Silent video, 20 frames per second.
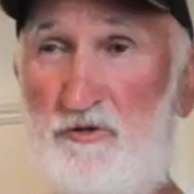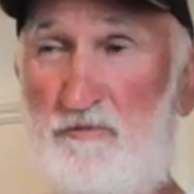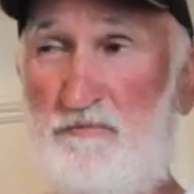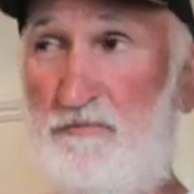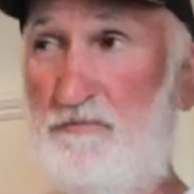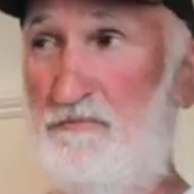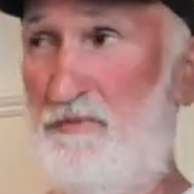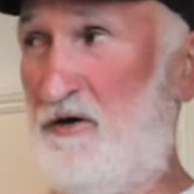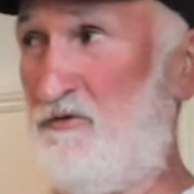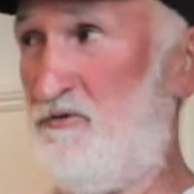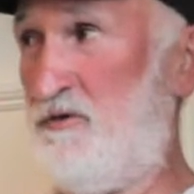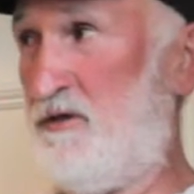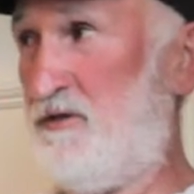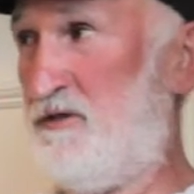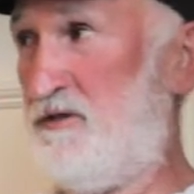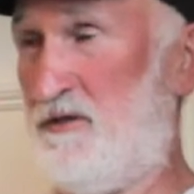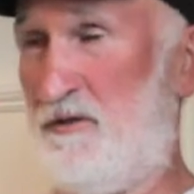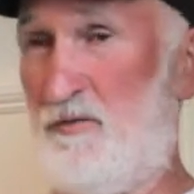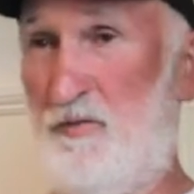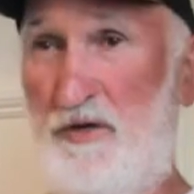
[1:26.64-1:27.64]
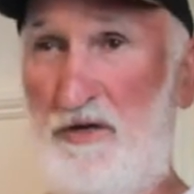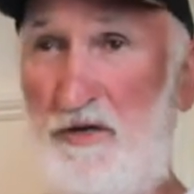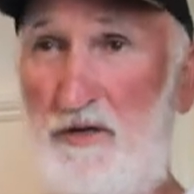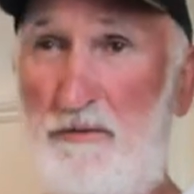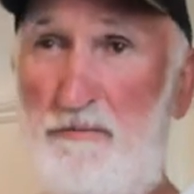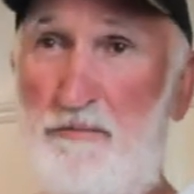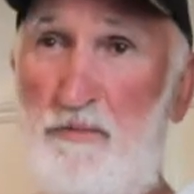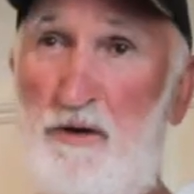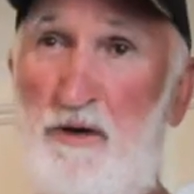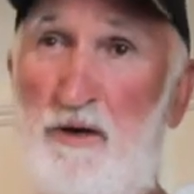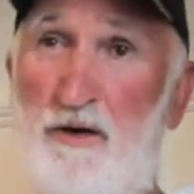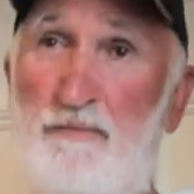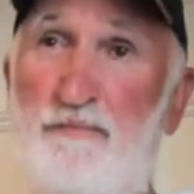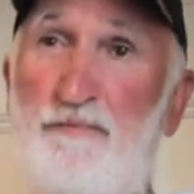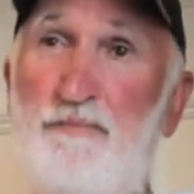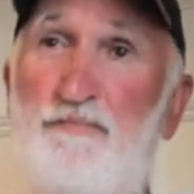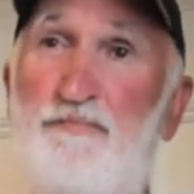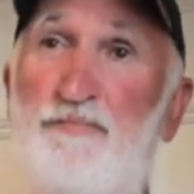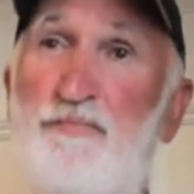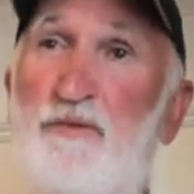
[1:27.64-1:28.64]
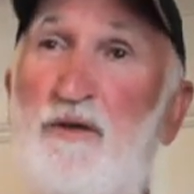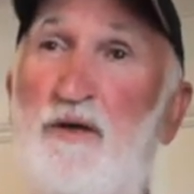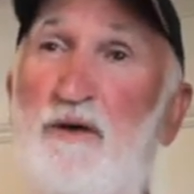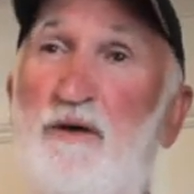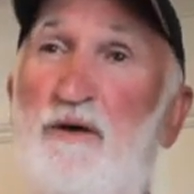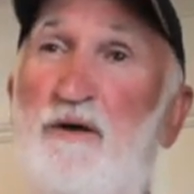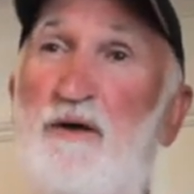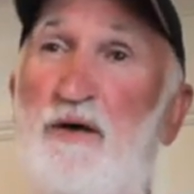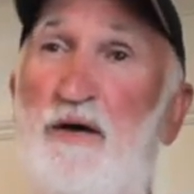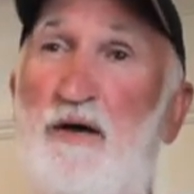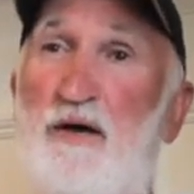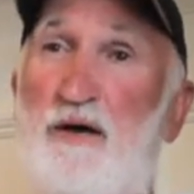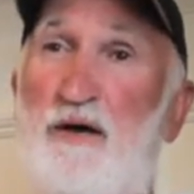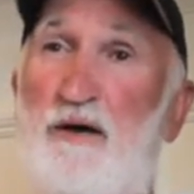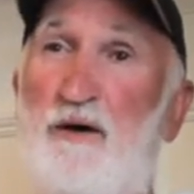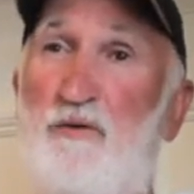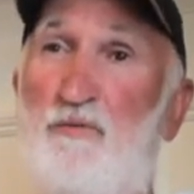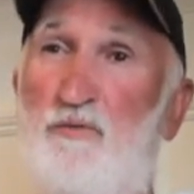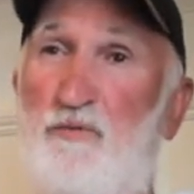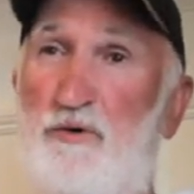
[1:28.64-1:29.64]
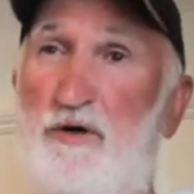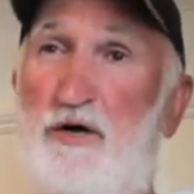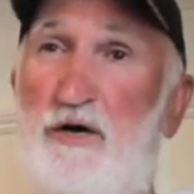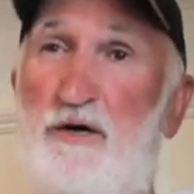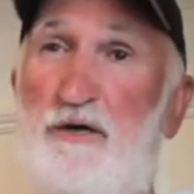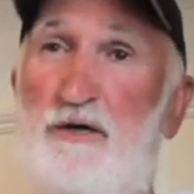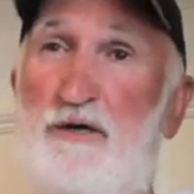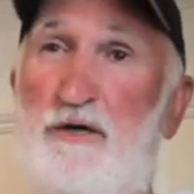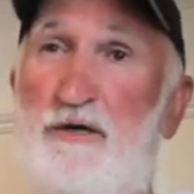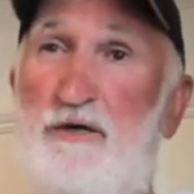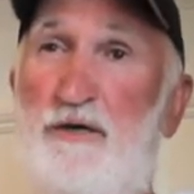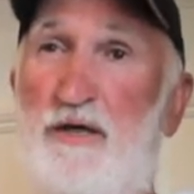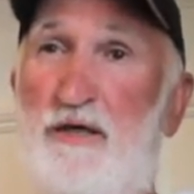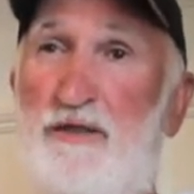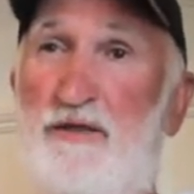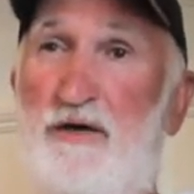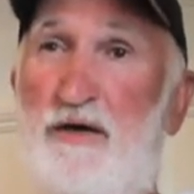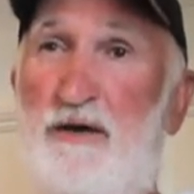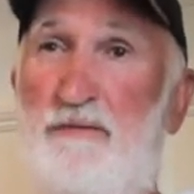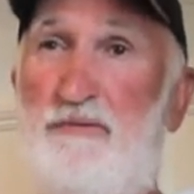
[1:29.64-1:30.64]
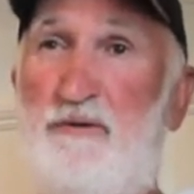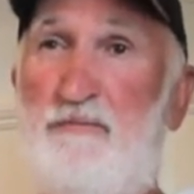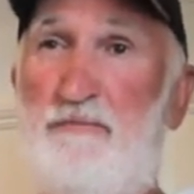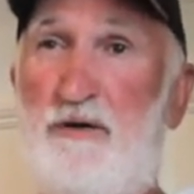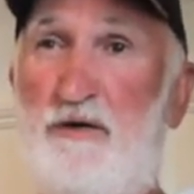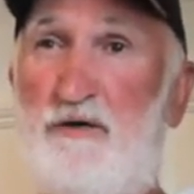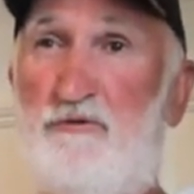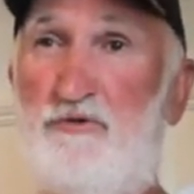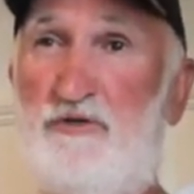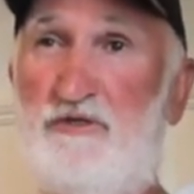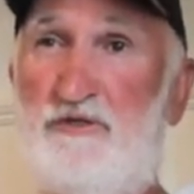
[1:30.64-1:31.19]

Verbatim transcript: to Bowness and Windermere. Uh, where another Hapimag